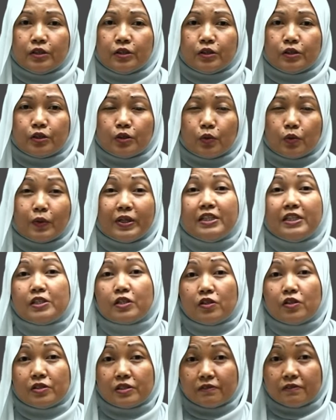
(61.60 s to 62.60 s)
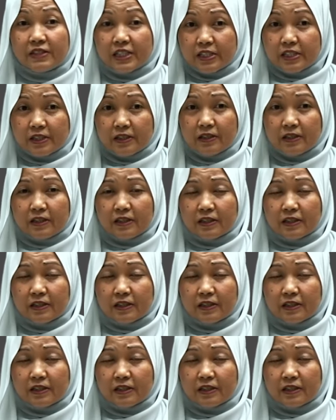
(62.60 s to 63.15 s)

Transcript: So what is conservation?